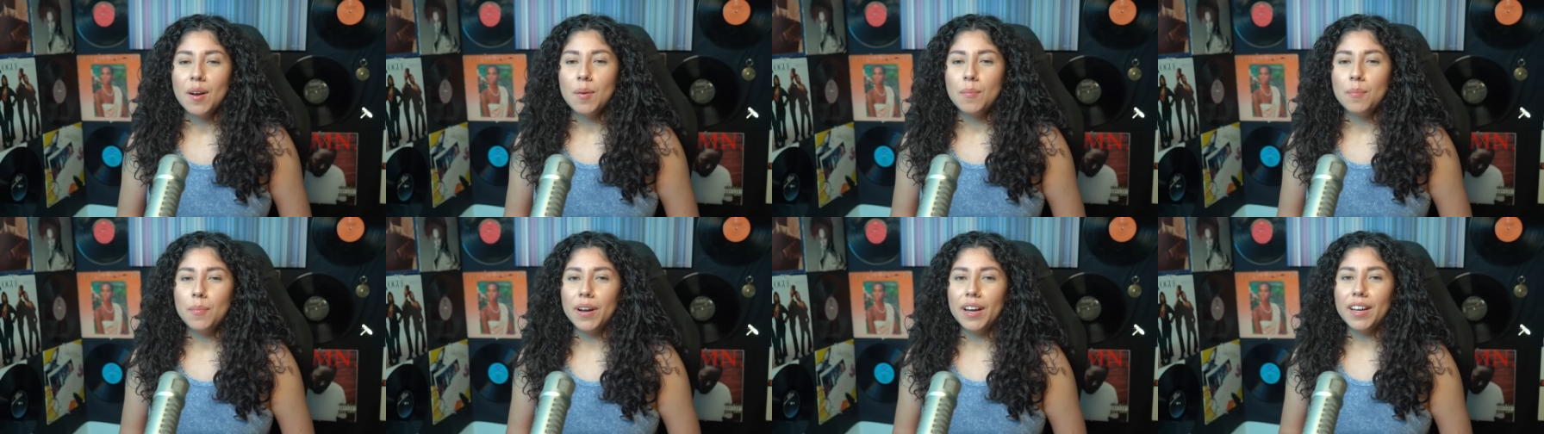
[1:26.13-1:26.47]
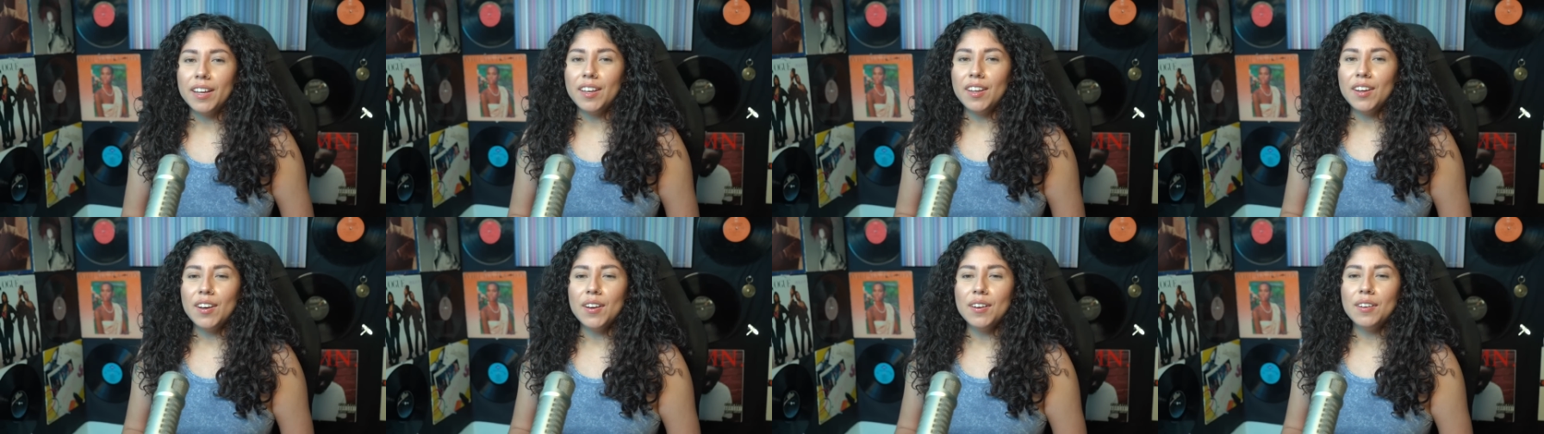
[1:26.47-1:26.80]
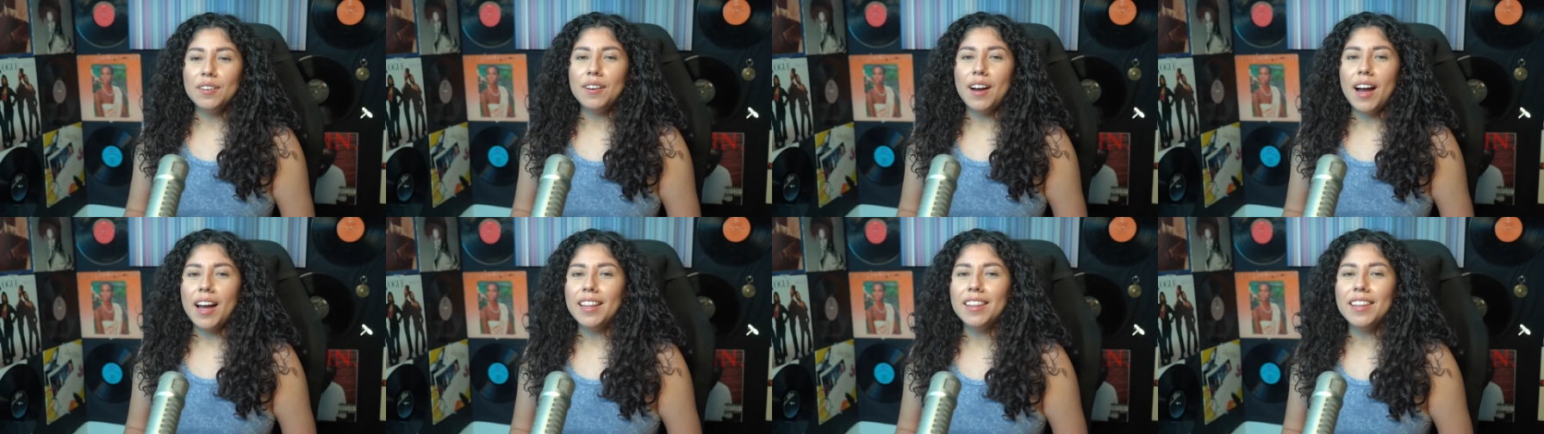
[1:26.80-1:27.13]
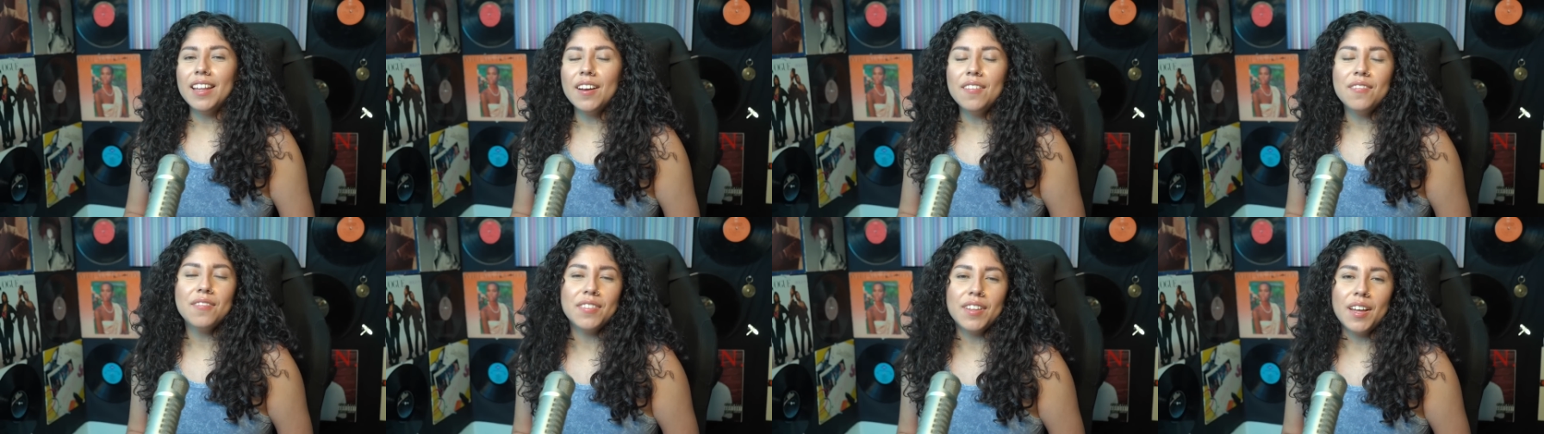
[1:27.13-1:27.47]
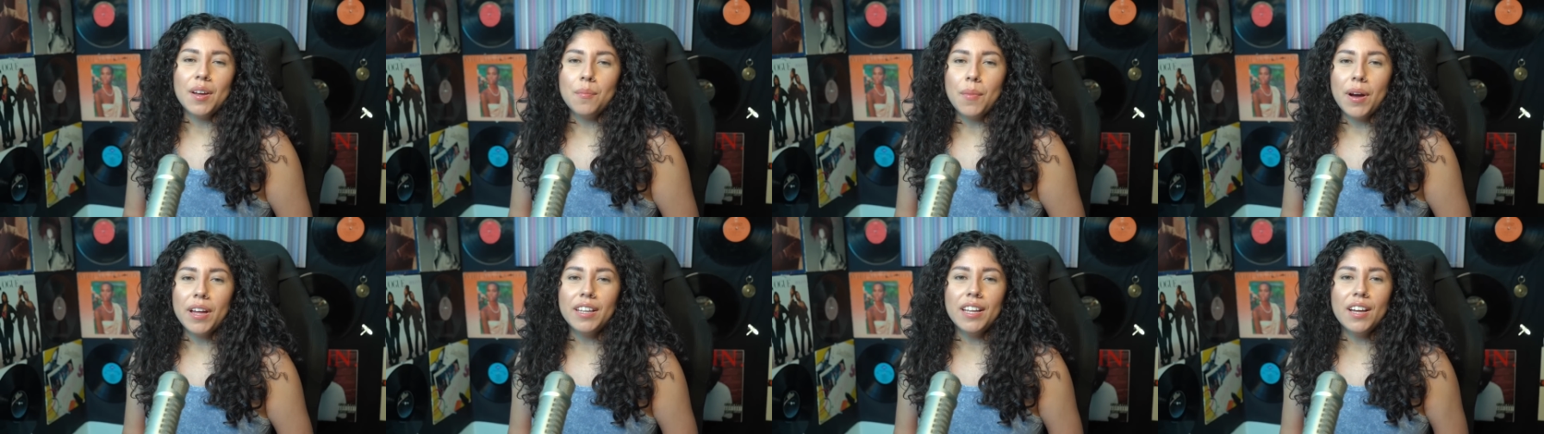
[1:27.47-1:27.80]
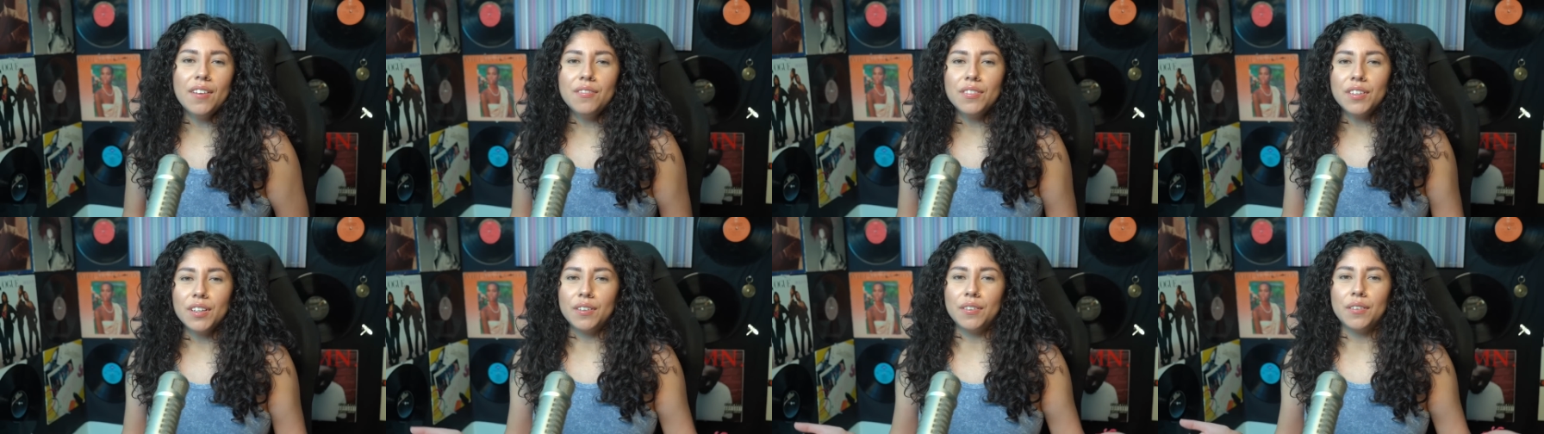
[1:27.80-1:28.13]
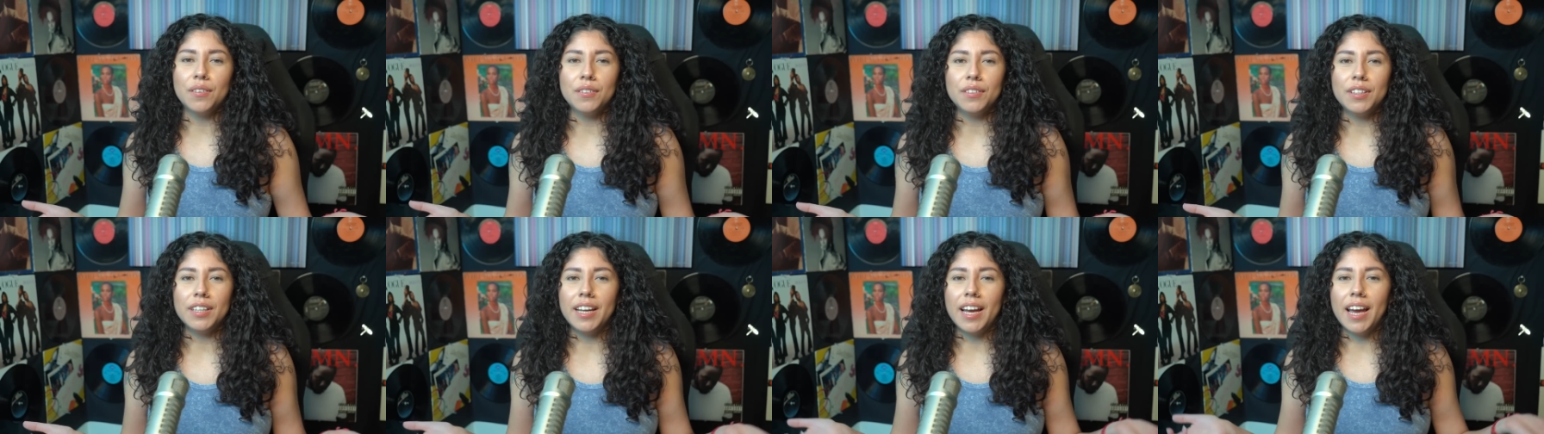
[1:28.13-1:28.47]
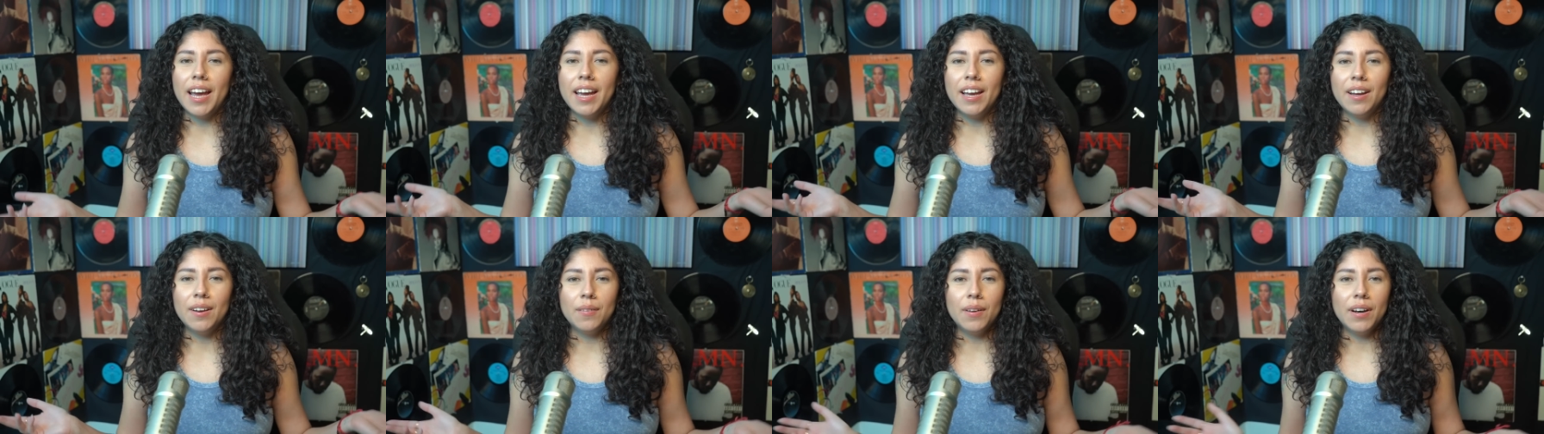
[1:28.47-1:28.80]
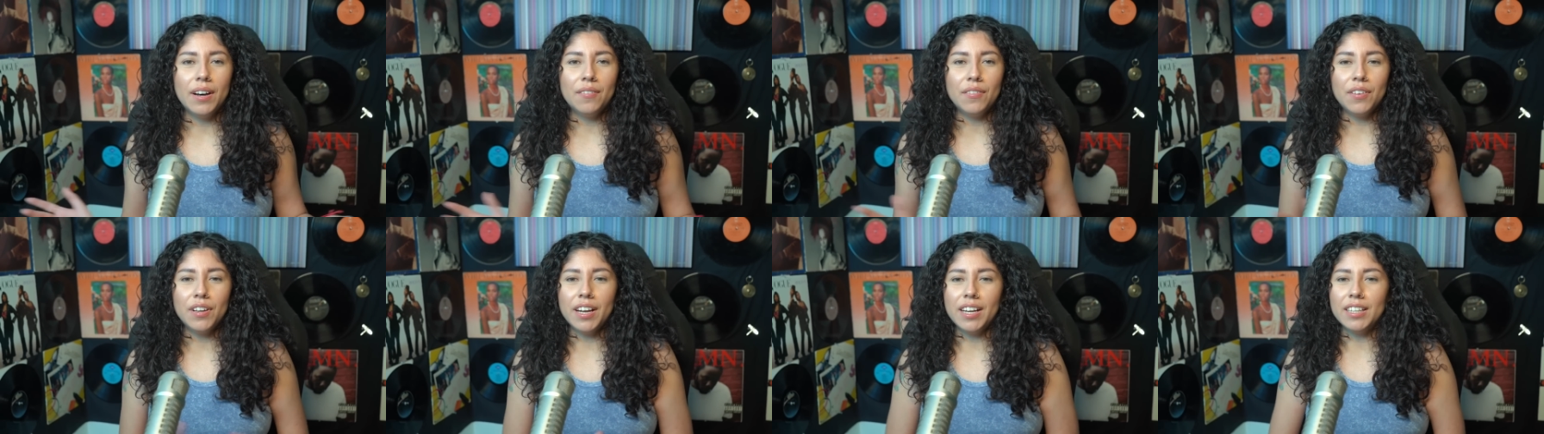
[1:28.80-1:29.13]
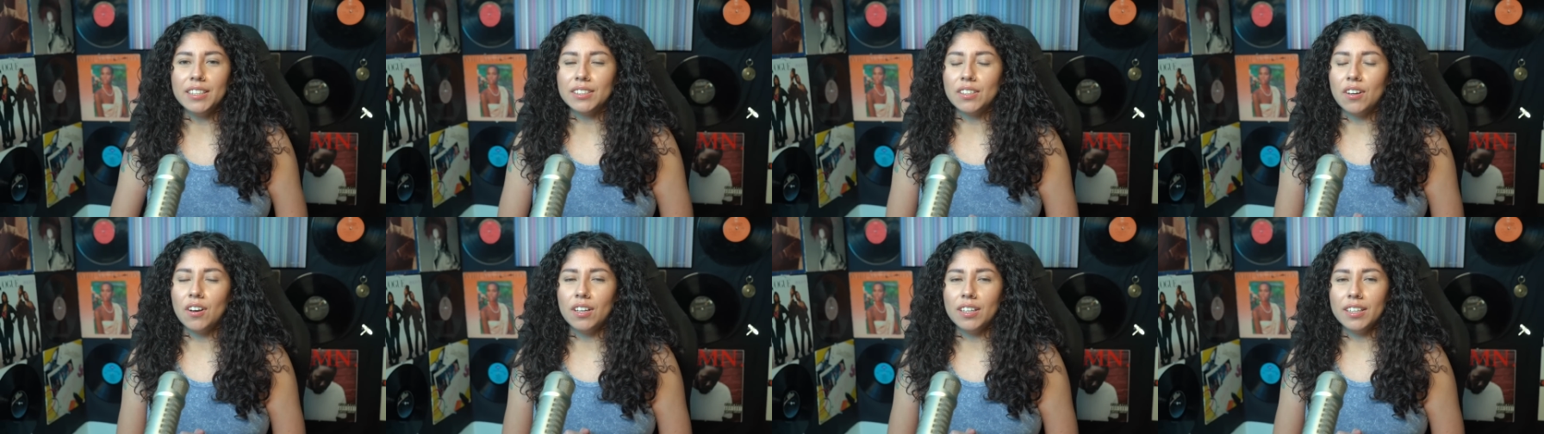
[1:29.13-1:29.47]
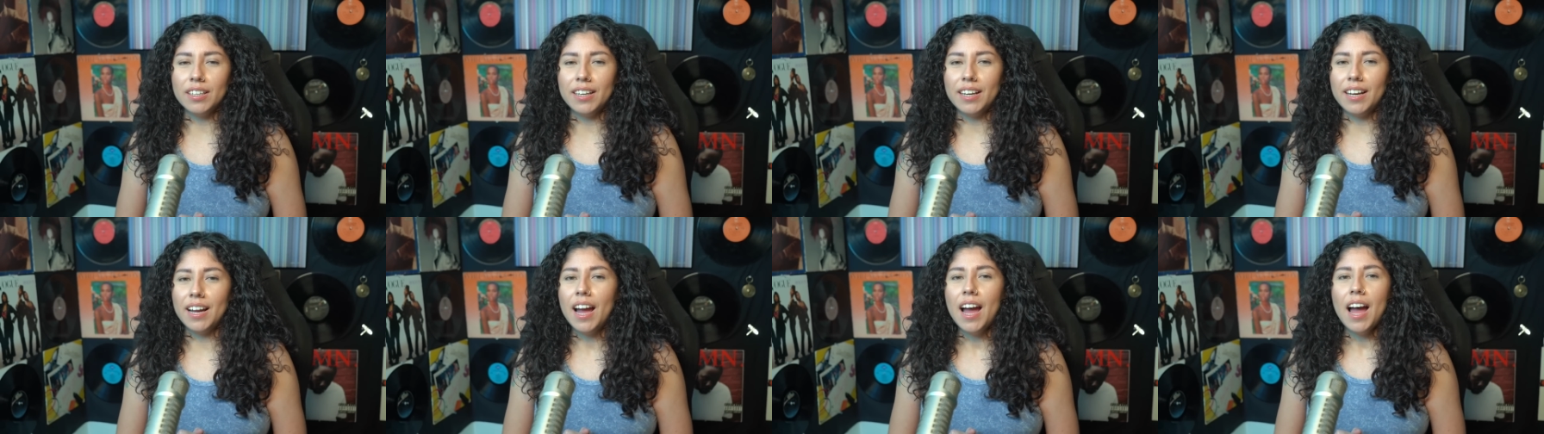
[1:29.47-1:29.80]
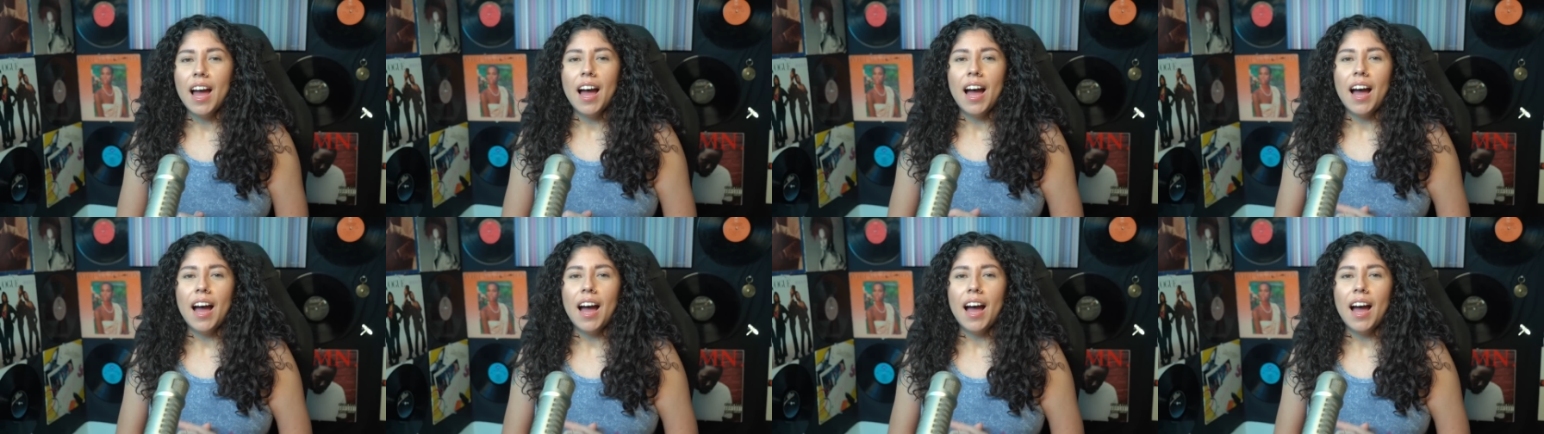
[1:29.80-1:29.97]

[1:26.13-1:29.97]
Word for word: But you know, I love them. I love the crew, the gang, whatever you guys call it.